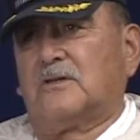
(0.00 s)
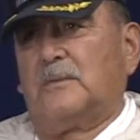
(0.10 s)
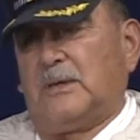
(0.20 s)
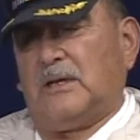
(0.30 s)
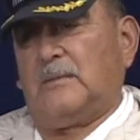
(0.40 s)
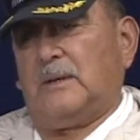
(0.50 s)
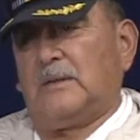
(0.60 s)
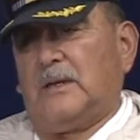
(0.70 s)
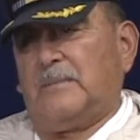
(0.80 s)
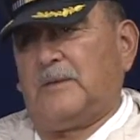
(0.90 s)
I'm, I'm,
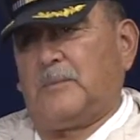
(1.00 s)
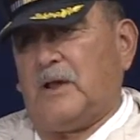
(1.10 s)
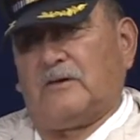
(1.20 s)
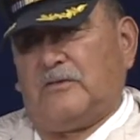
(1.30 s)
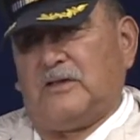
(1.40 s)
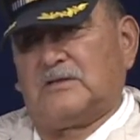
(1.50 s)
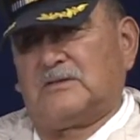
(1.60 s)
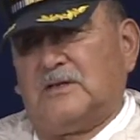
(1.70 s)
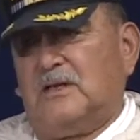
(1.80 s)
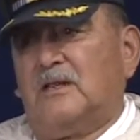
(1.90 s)
not, I'm not proud of
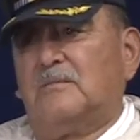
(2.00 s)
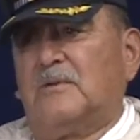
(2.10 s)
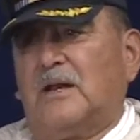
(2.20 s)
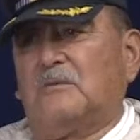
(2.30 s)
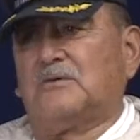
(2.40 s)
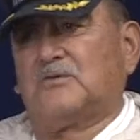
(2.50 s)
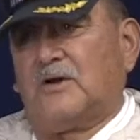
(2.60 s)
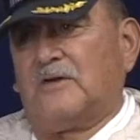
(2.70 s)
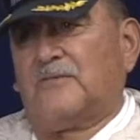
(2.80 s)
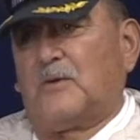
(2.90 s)
this, but I was
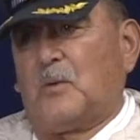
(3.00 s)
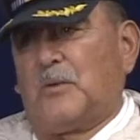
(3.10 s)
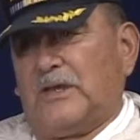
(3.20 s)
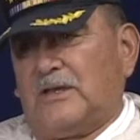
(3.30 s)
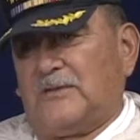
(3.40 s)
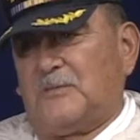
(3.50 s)
drunk for a week